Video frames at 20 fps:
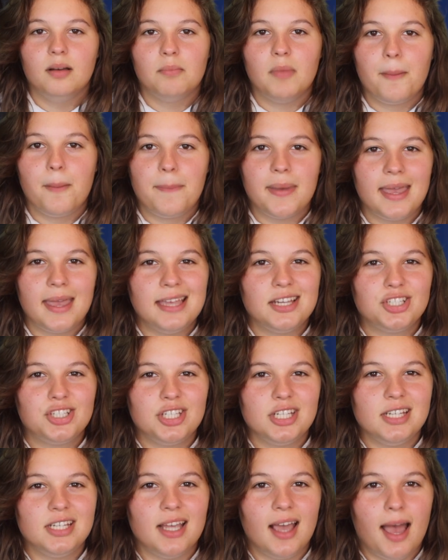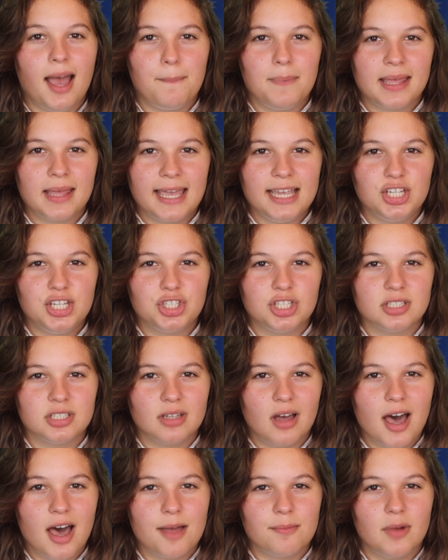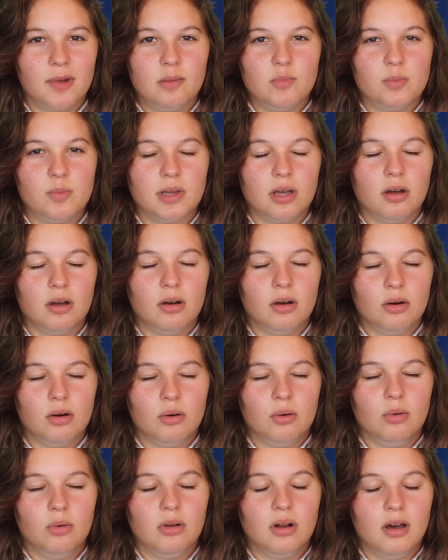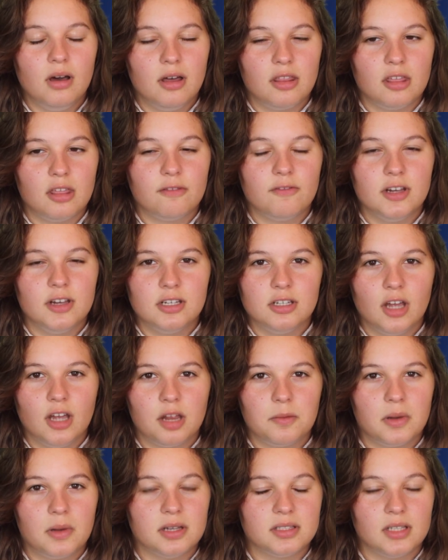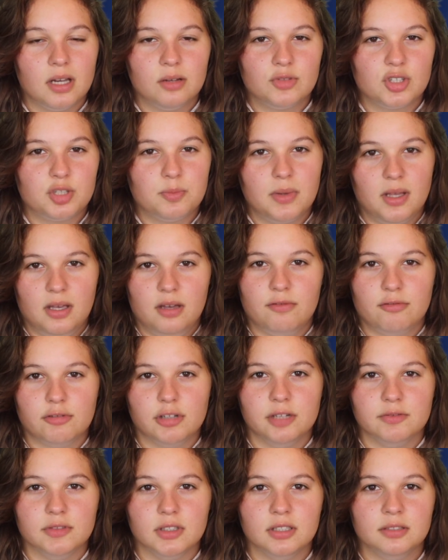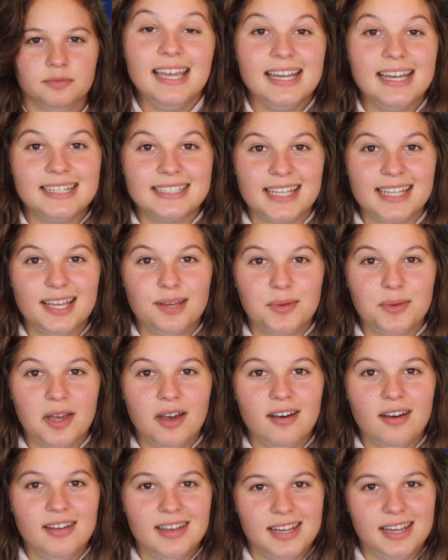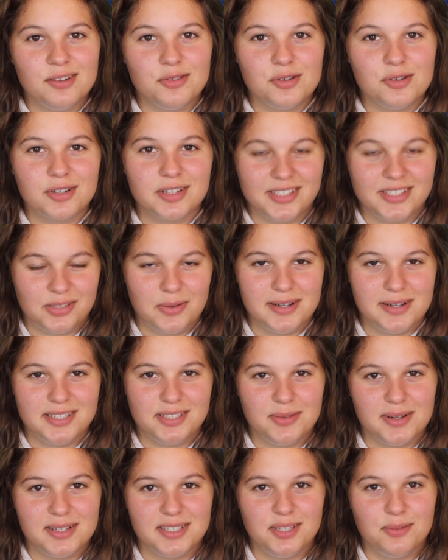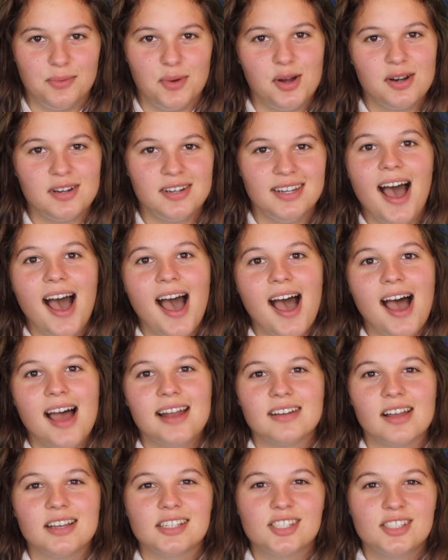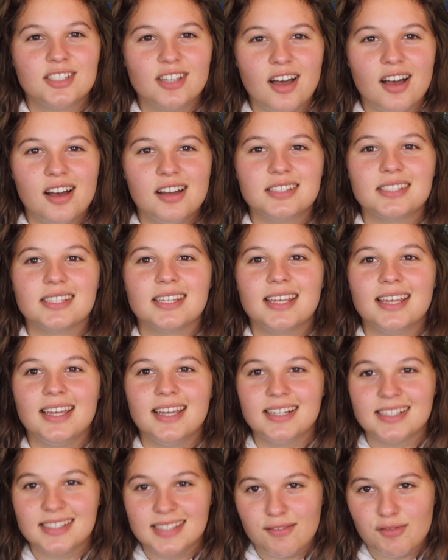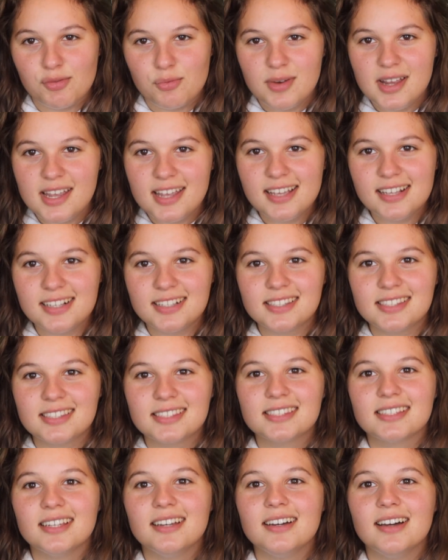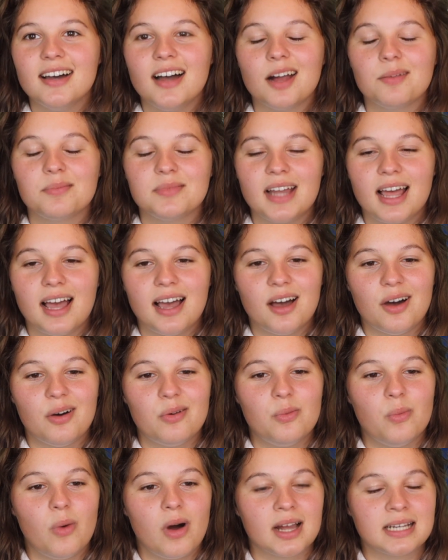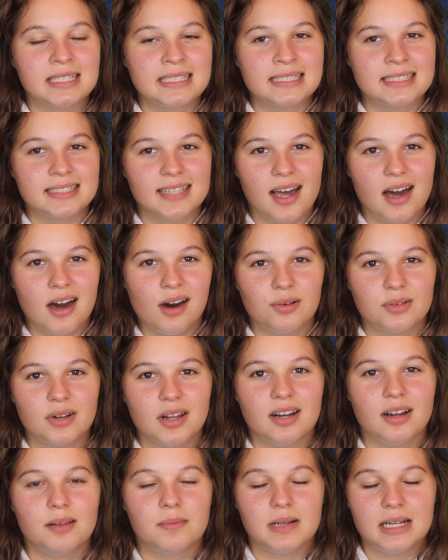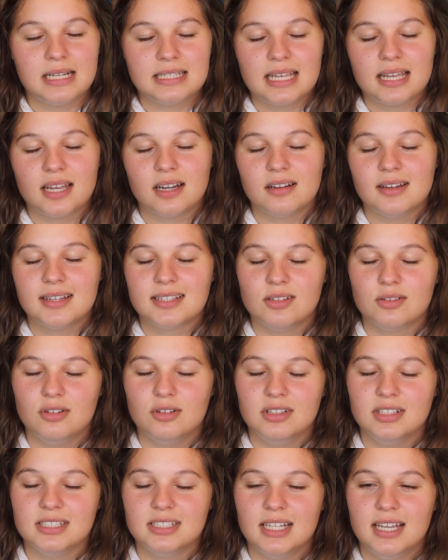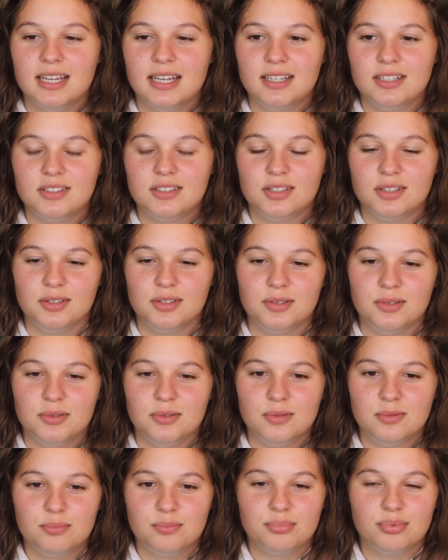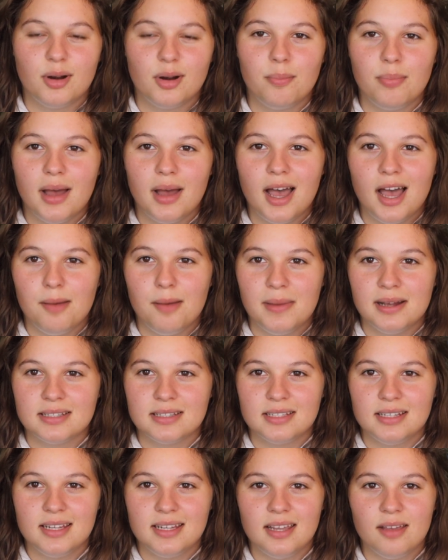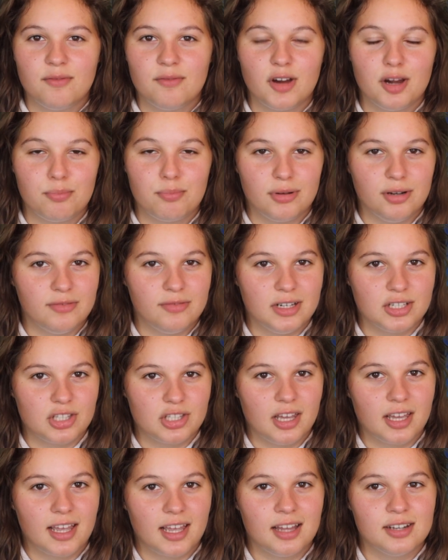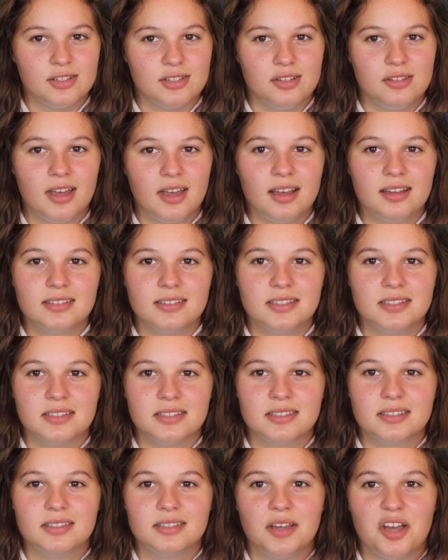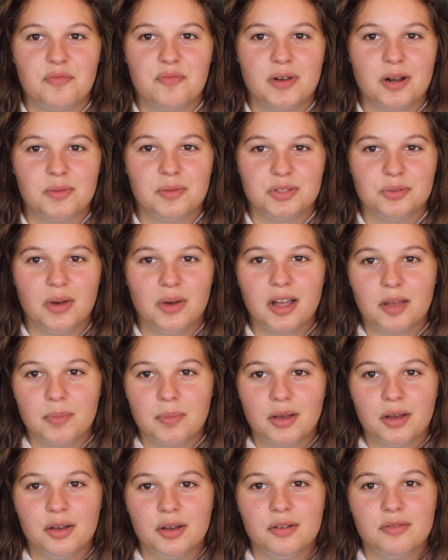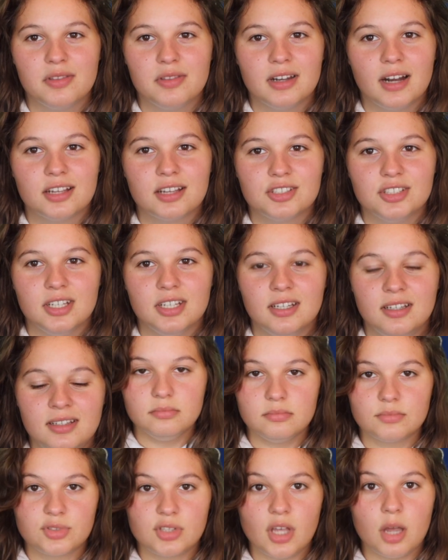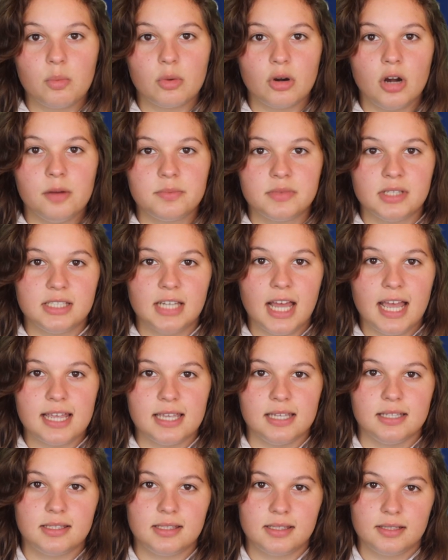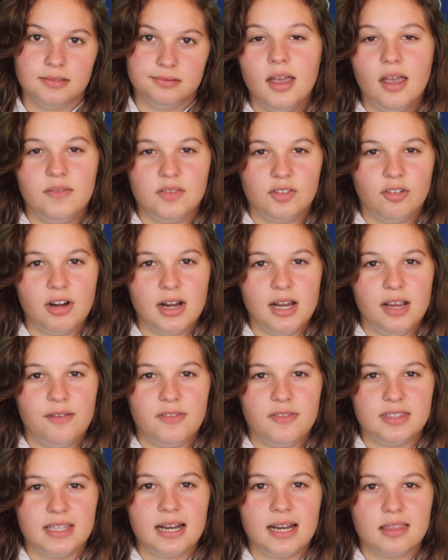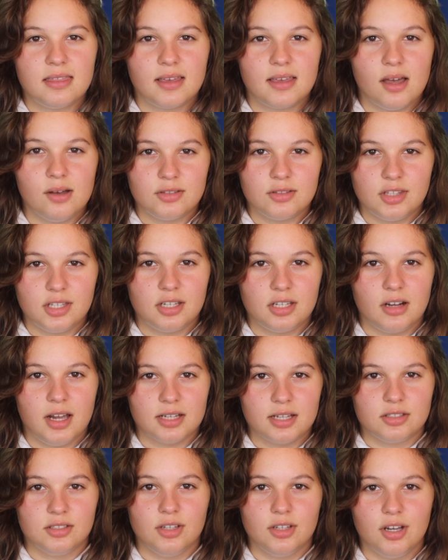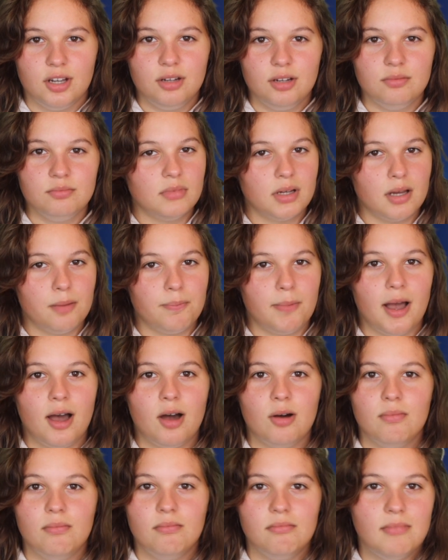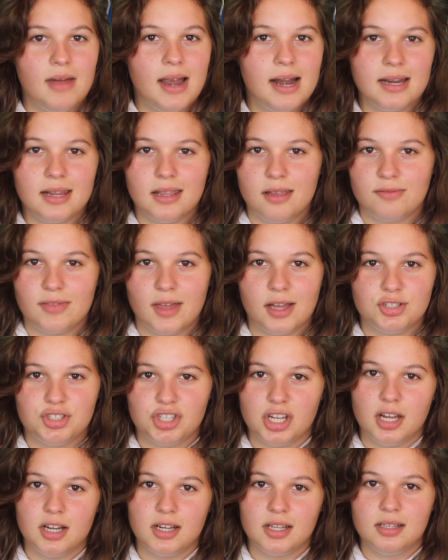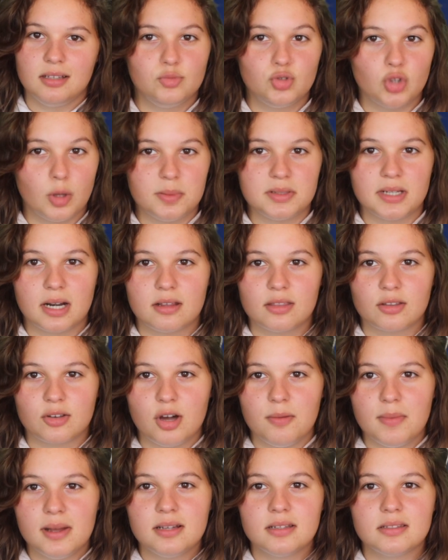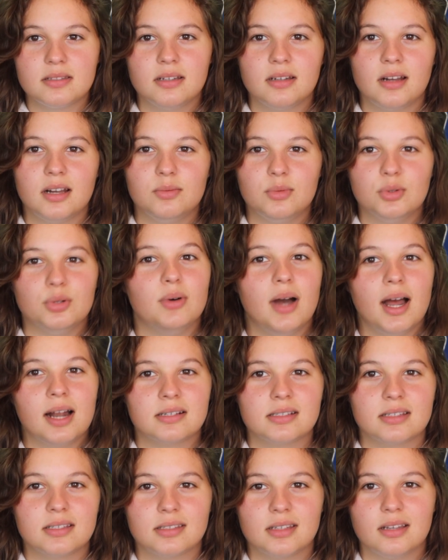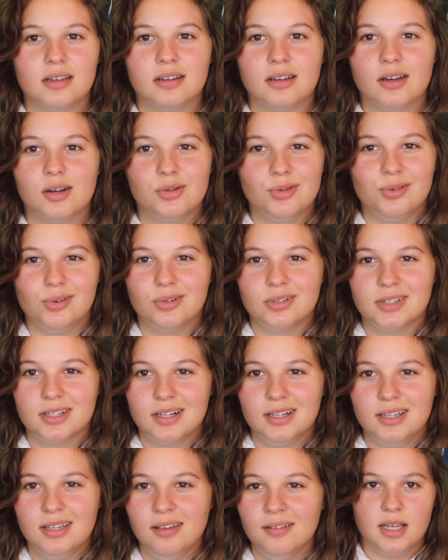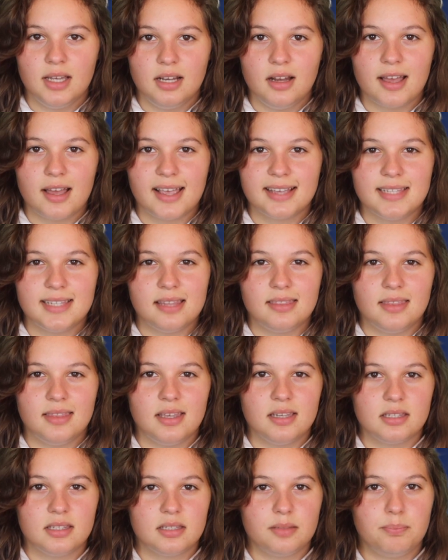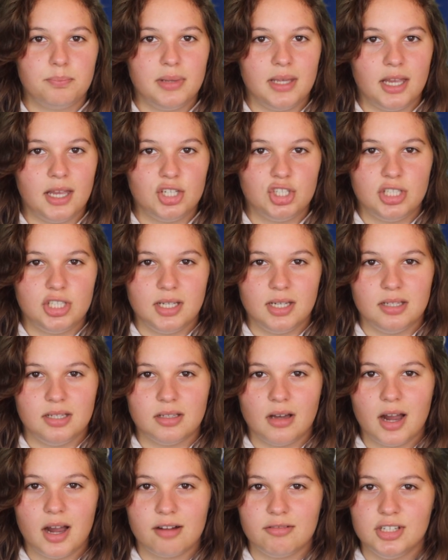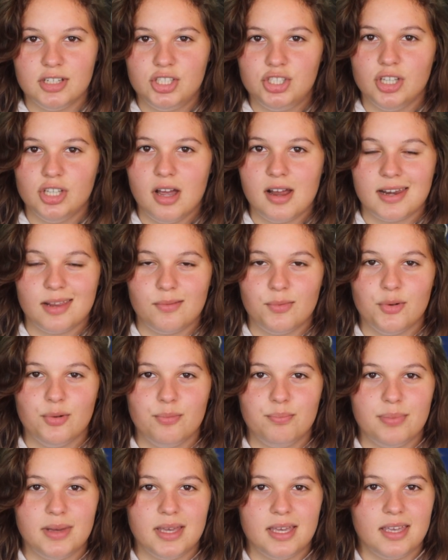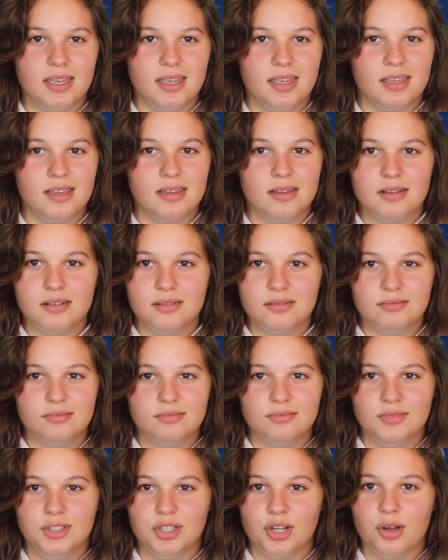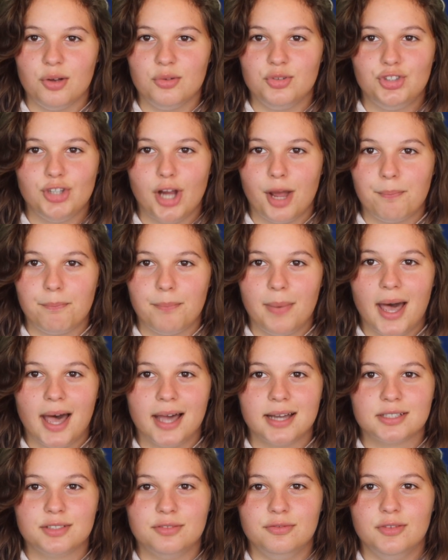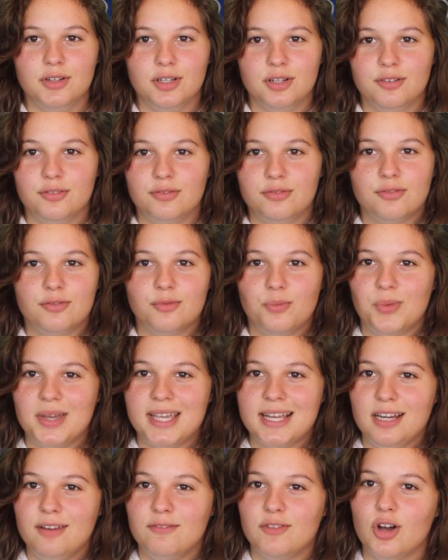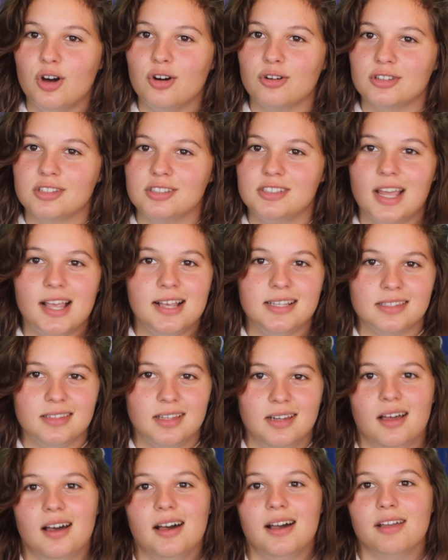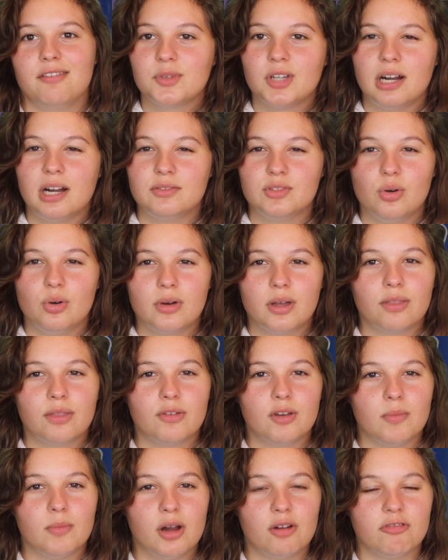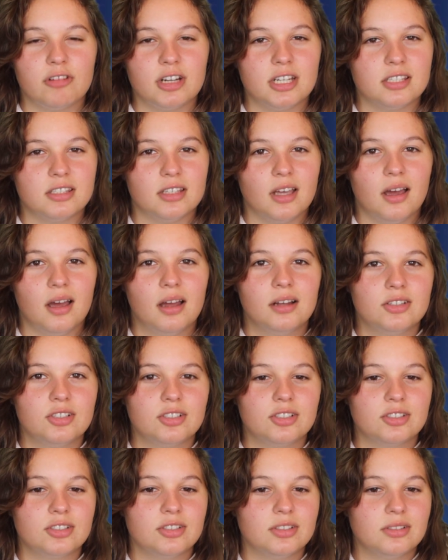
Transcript: My PhD application timeline will be a whole other video because I'll just be here forever. And here we are in August 2021, and I start in 7 weeks. I'm now winding down and I'm going to take a nice long holiday to prepare mentally. I'm very privileged that I can do that since I've been able to work a bit over the last year. So we're up to date. If there's anything else that you'd like to know about any of that journey, drop it down in the comments and I will answer accordingly. Like I said, this PhD diaries journey will be, you know, jam-packed full of weekly vlogs, days in the life, kind of talking through my research,